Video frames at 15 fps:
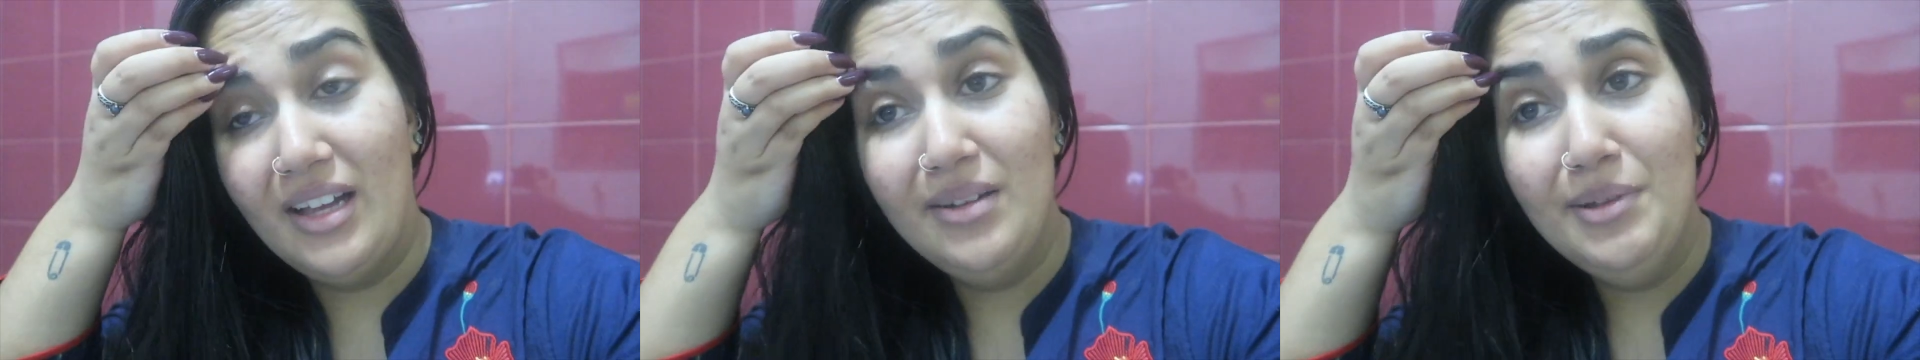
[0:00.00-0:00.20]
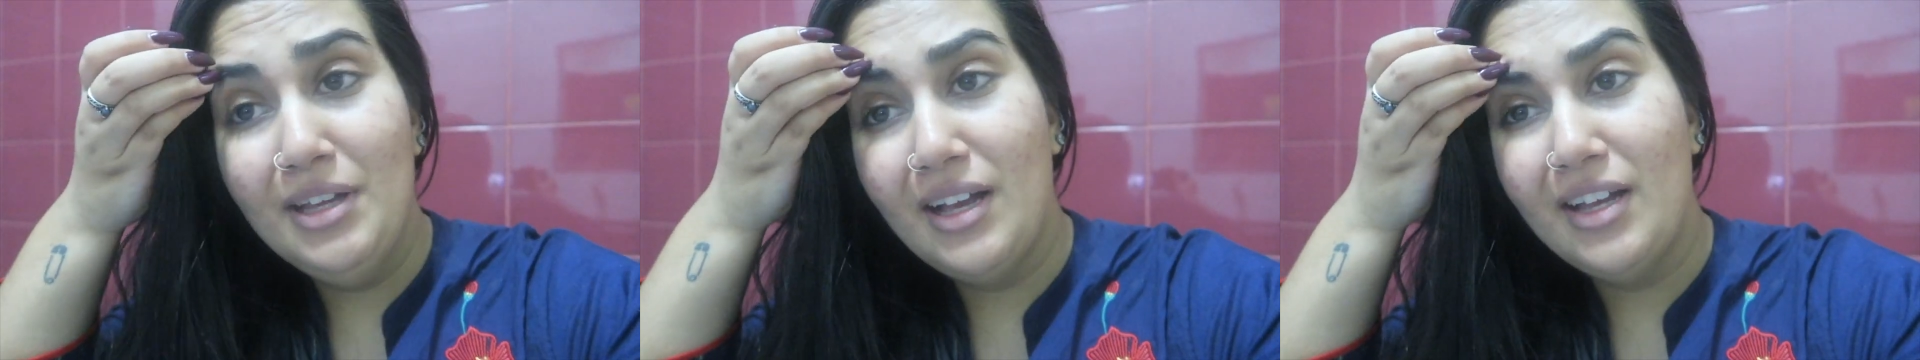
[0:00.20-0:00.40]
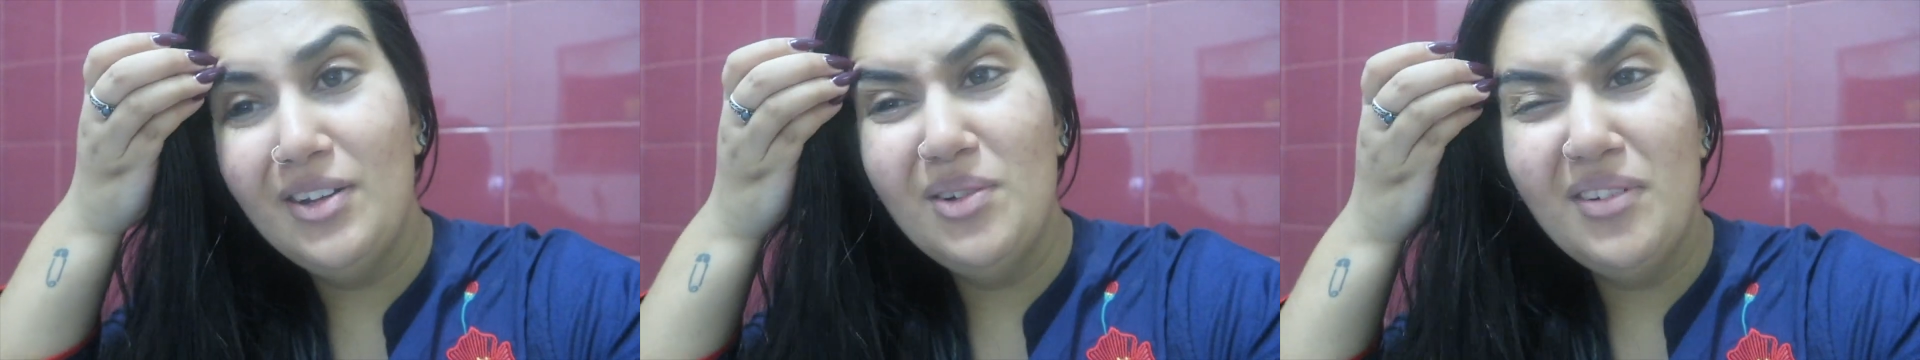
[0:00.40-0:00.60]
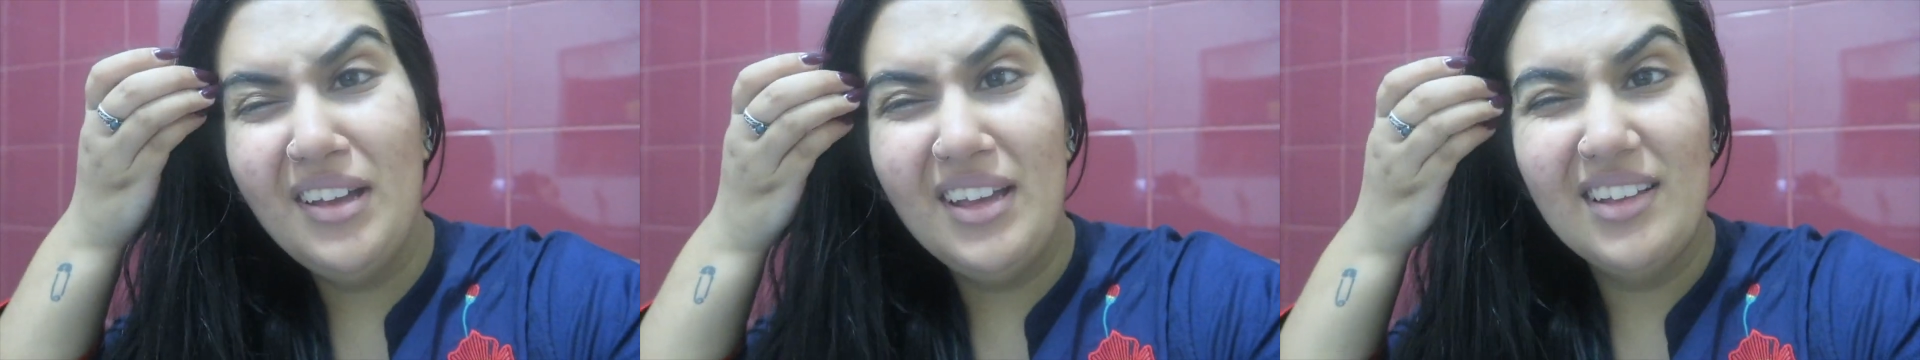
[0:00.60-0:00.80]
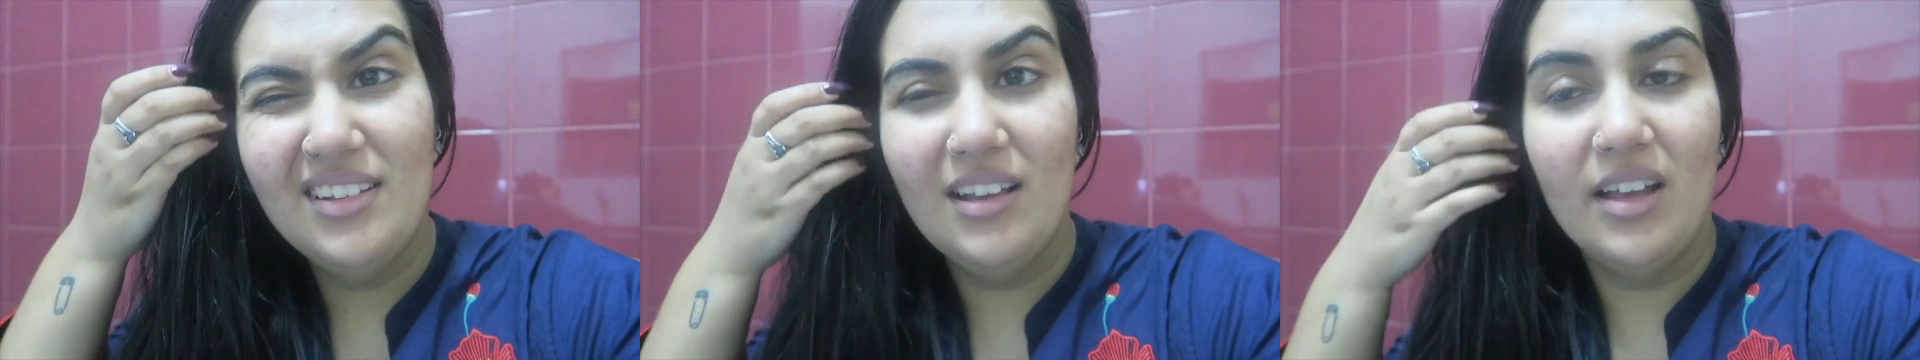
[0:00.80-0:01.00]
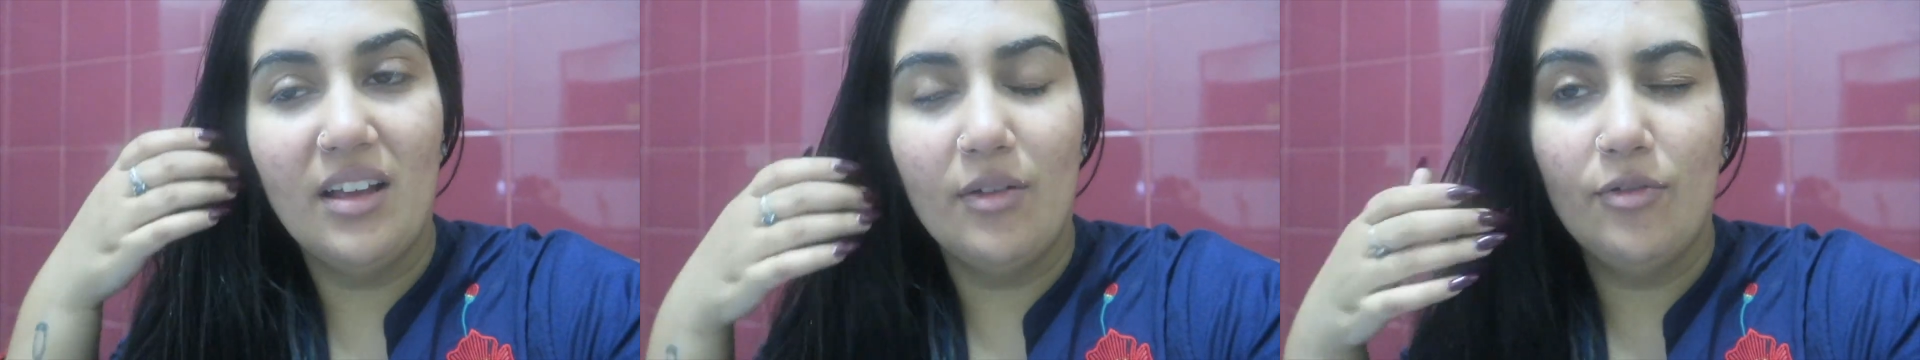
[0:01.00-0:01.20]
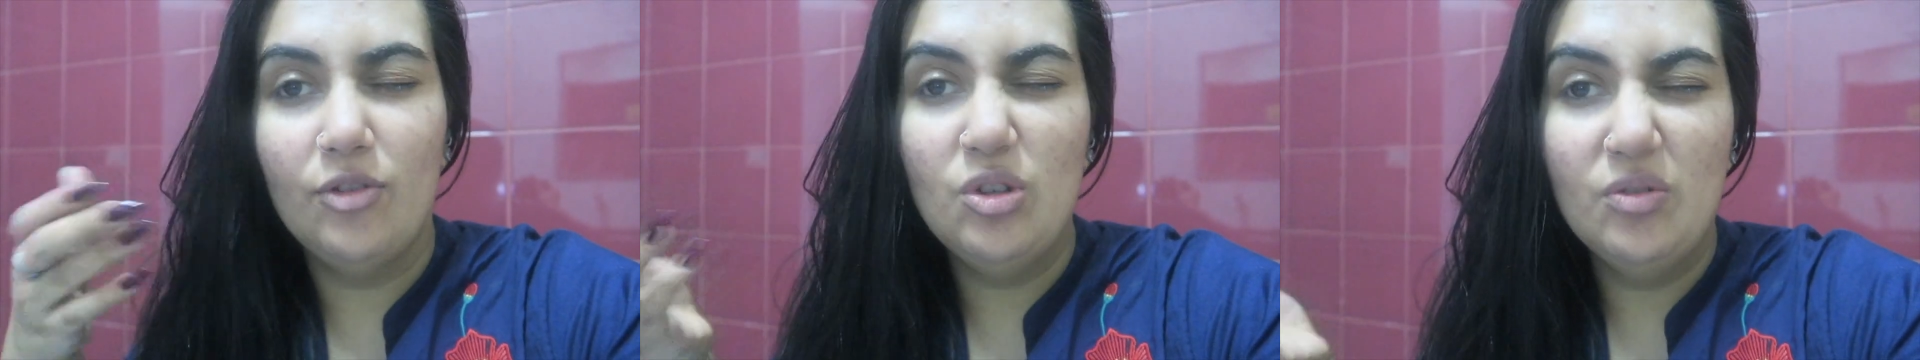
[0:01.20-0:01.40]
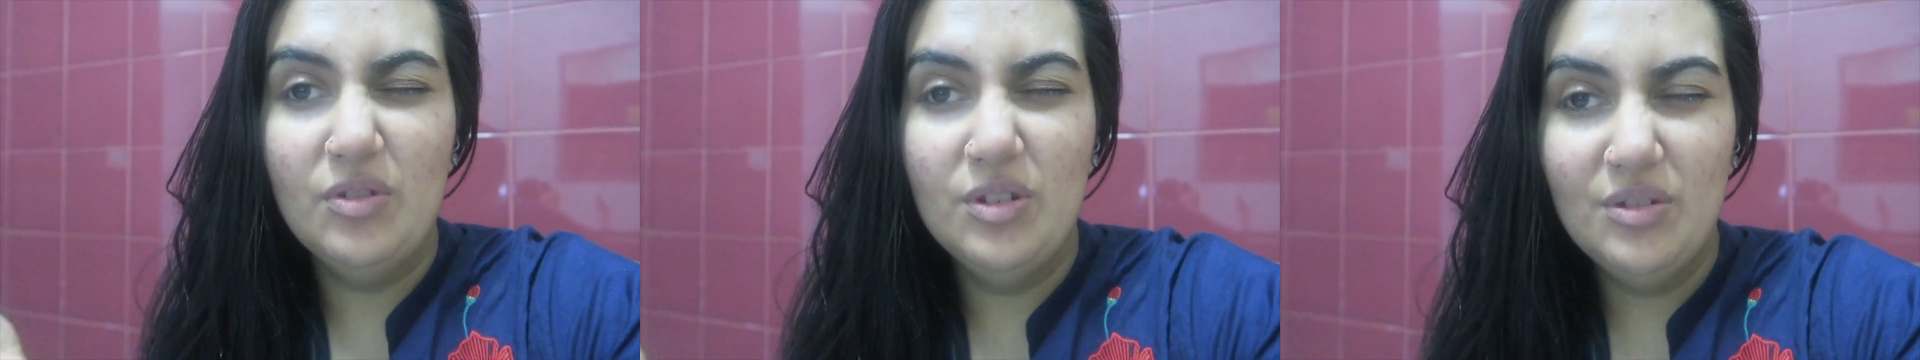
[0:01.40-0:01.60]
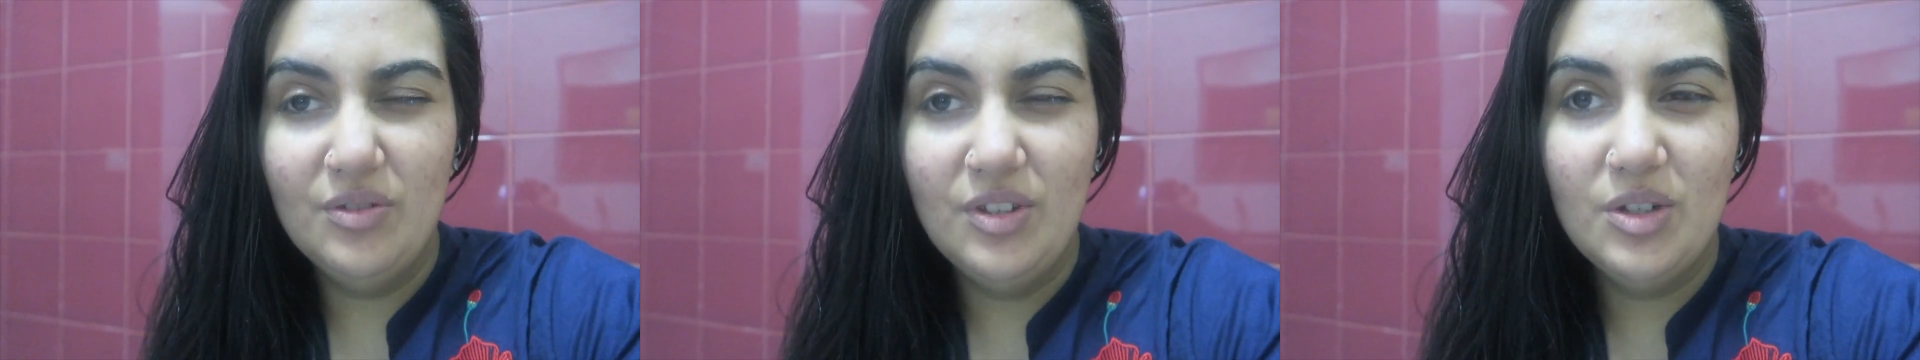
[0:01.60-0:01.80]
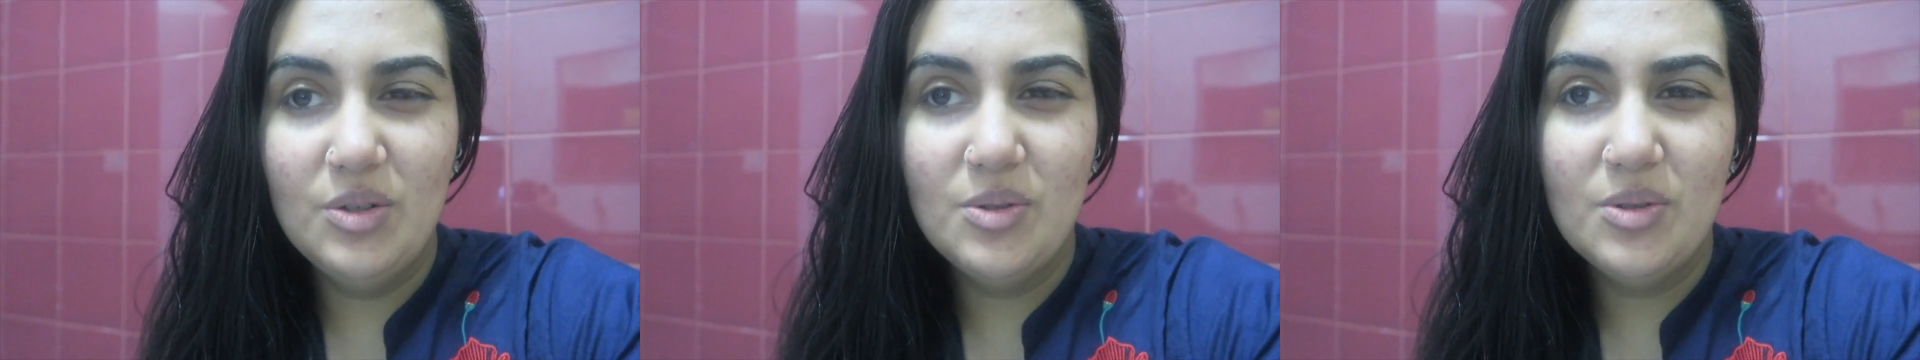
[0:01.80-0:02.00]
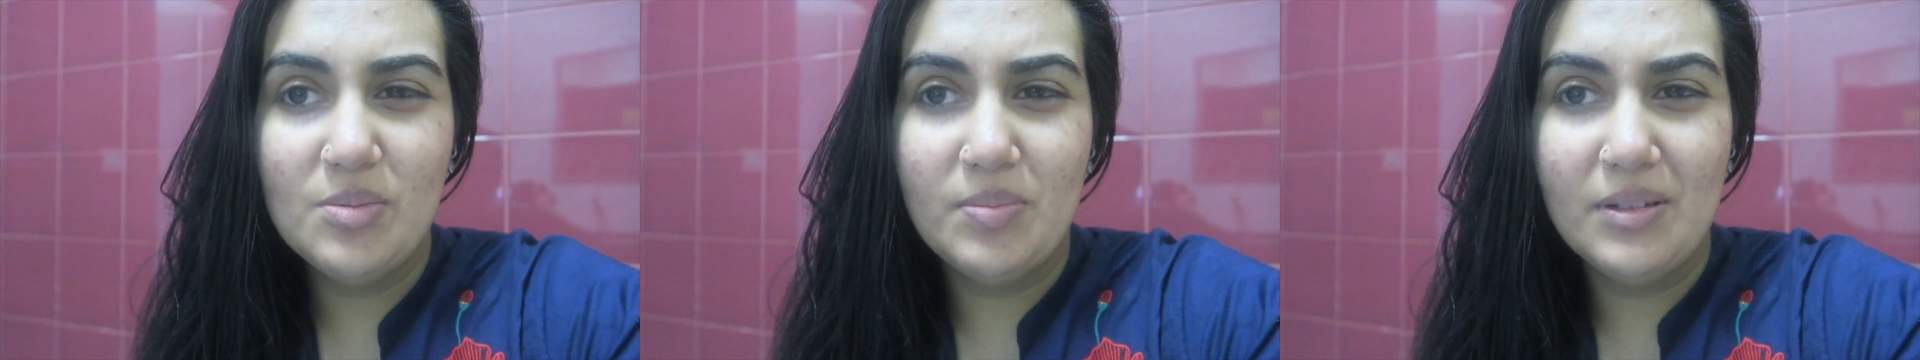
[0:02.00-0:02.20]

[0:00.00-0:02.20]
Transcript: I mean, I know I get like a few views,